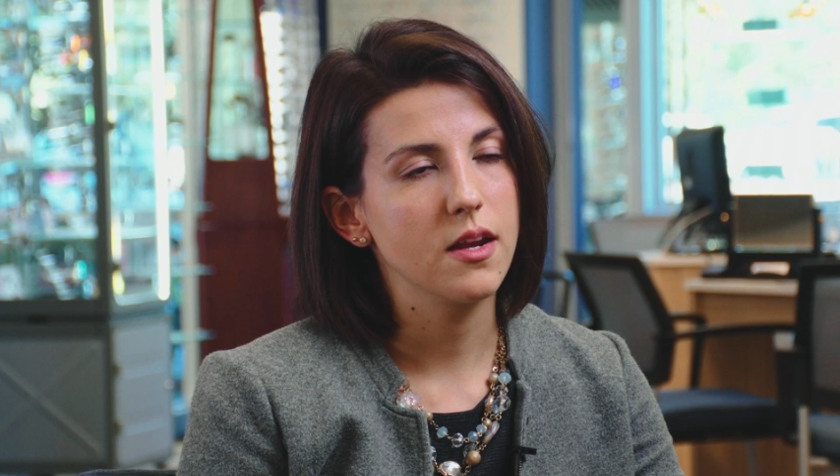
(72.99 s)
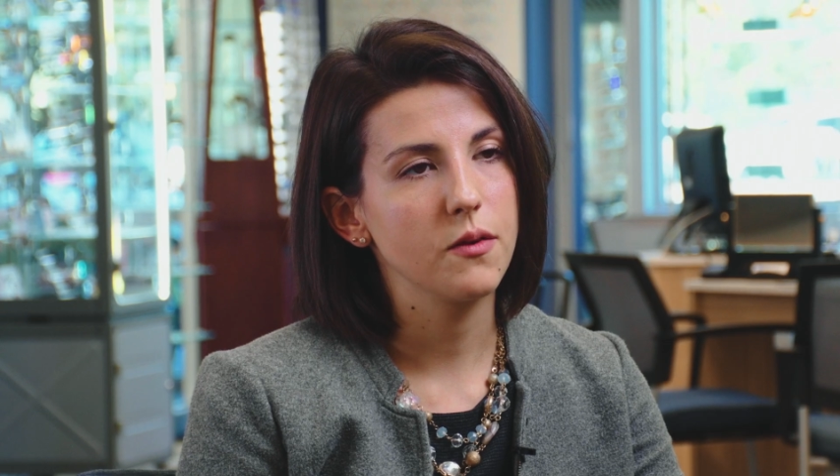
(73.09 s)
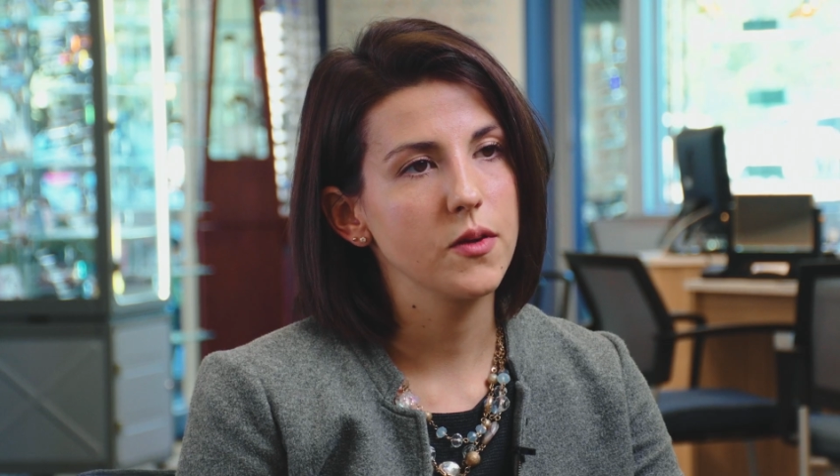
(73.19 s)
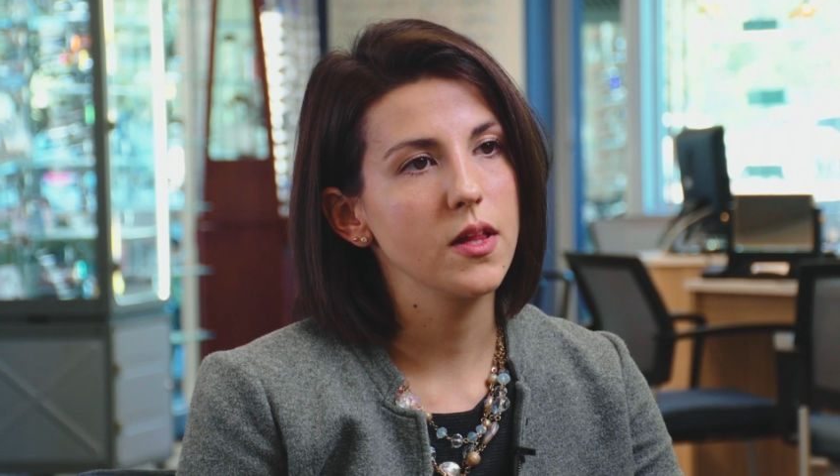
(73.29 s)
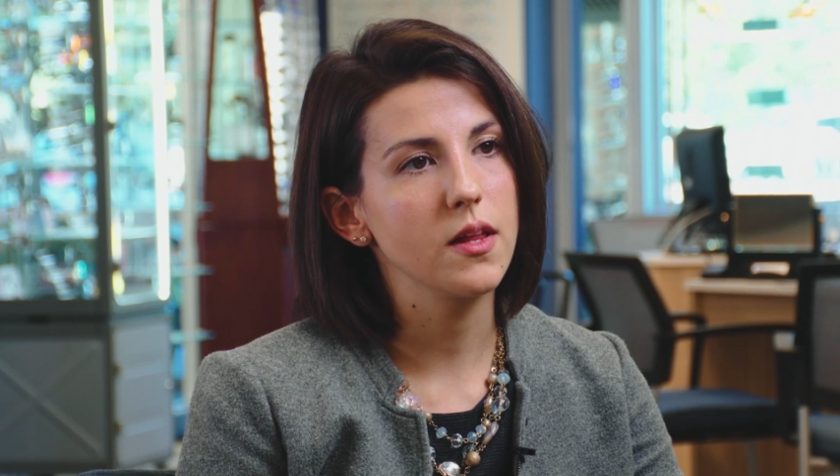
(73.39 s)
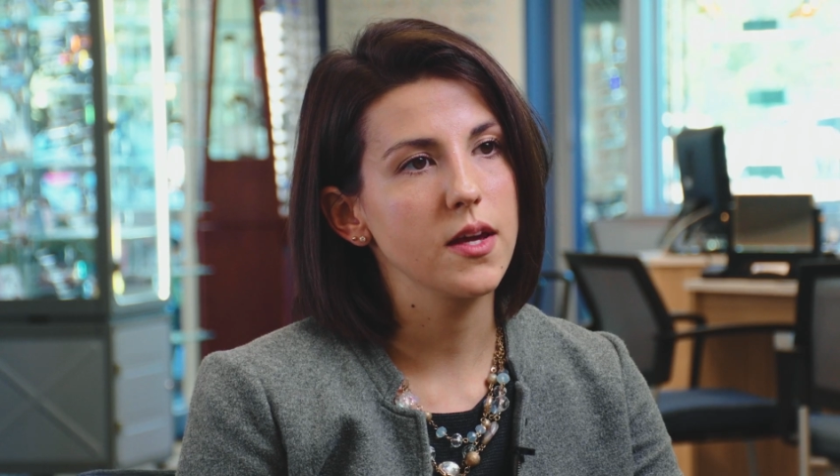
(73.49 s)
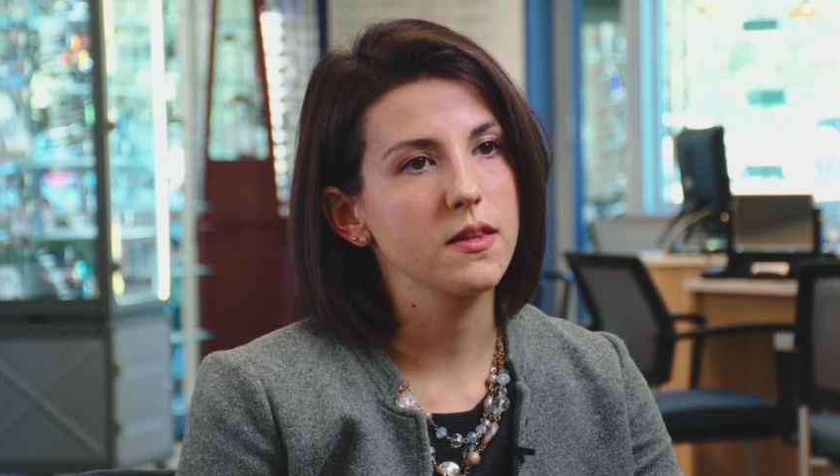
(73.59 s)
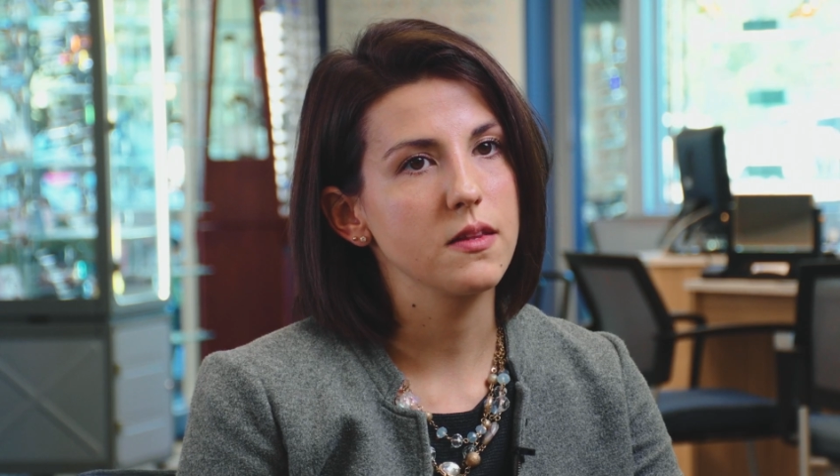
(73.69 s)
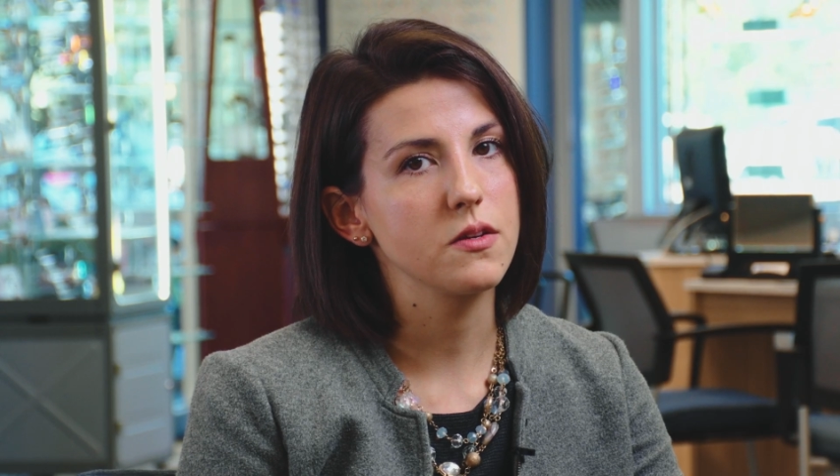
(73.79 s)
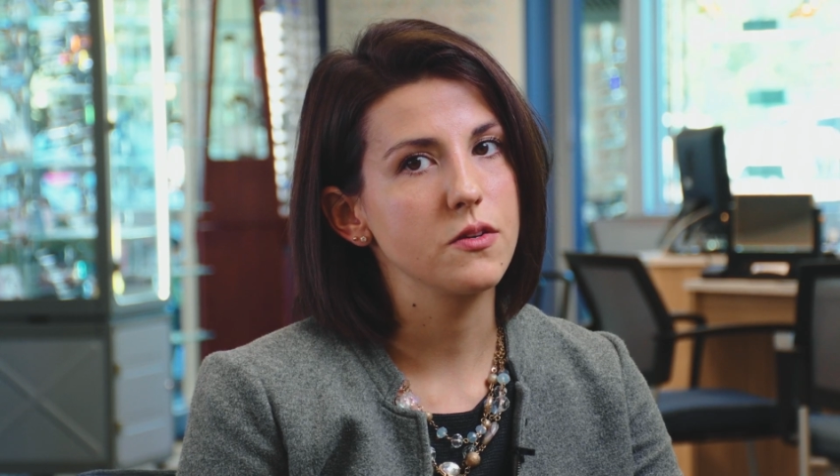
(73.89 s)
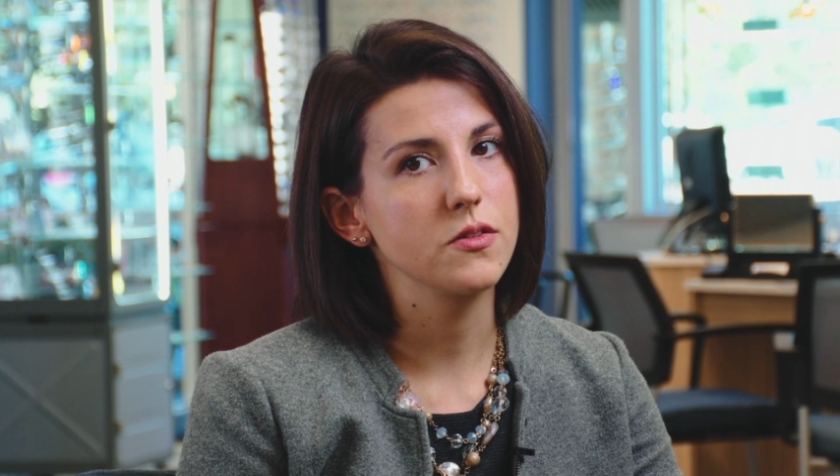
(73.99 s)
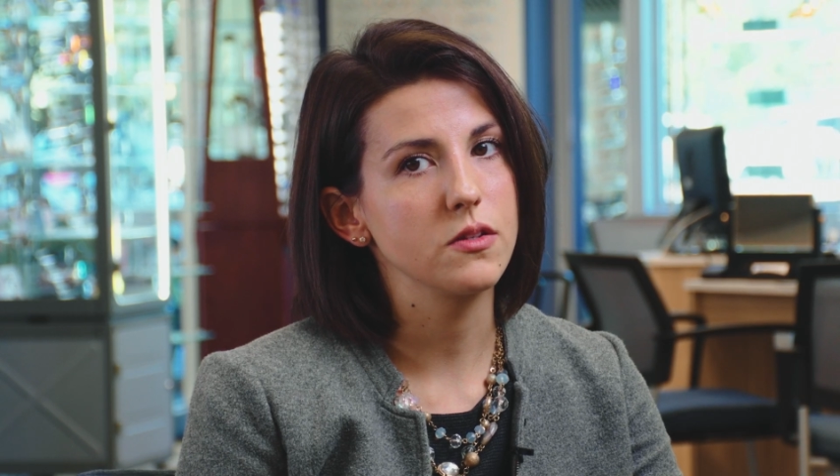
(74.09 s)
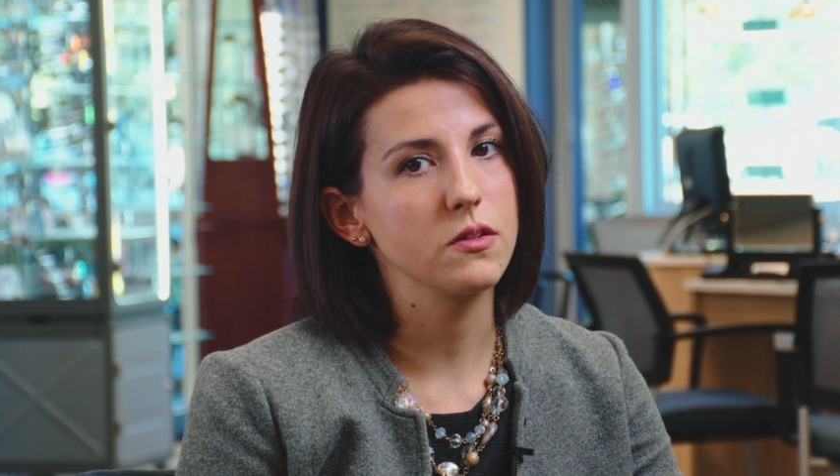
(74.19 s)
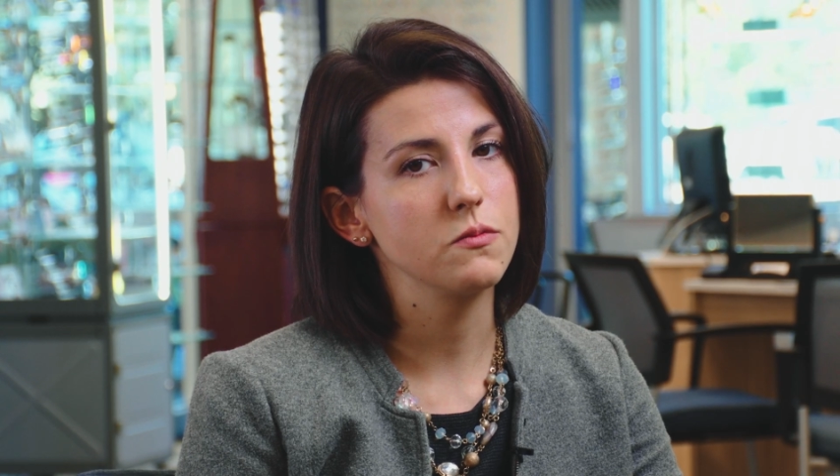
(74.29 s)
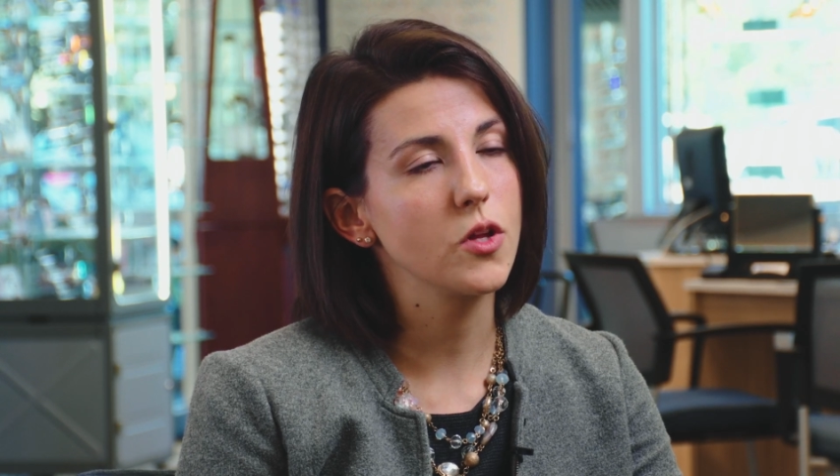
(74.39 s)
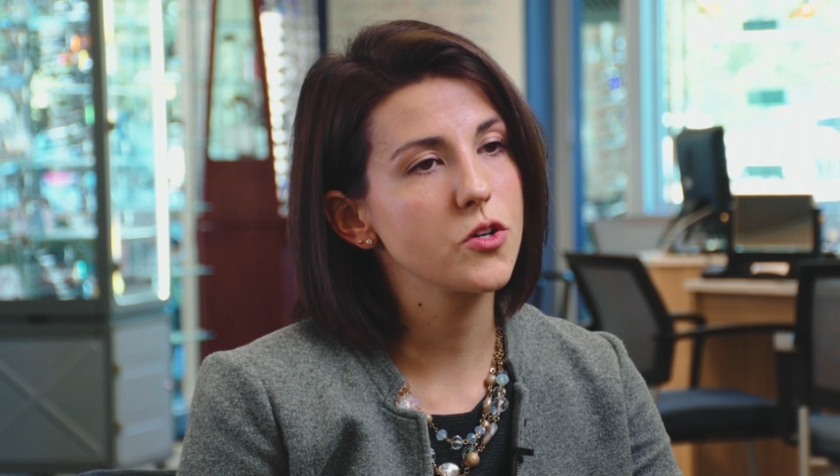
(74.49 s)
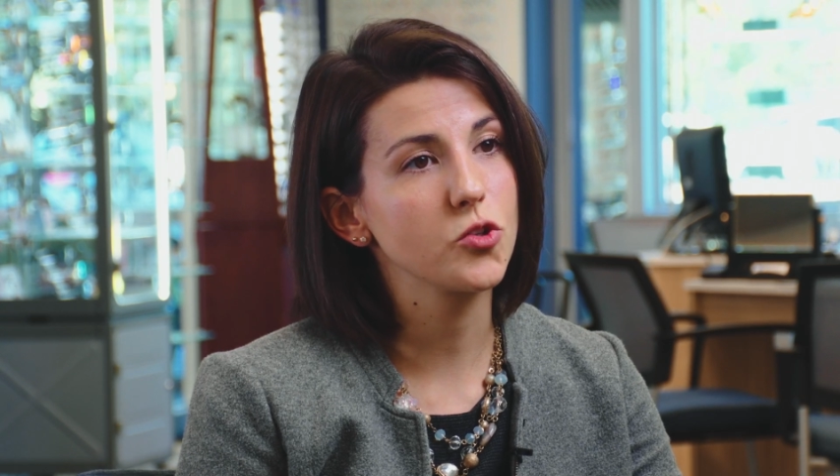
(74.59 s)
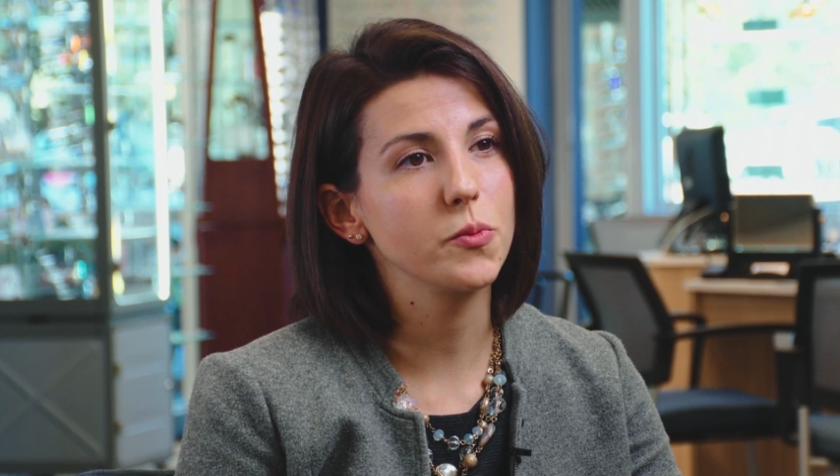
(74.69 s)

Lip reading: And I really like that there is a large